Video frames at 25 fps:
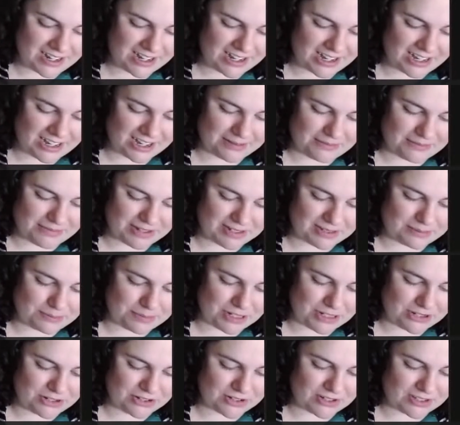um, these
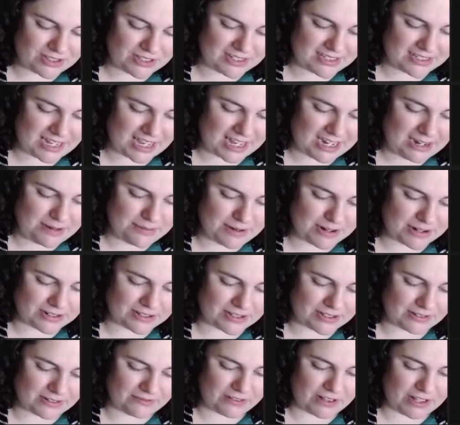pictures of these teddy bear
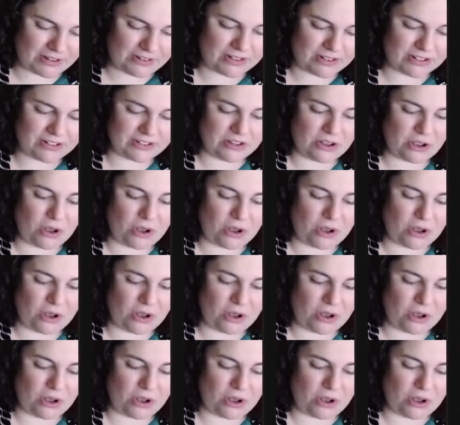sunflowers.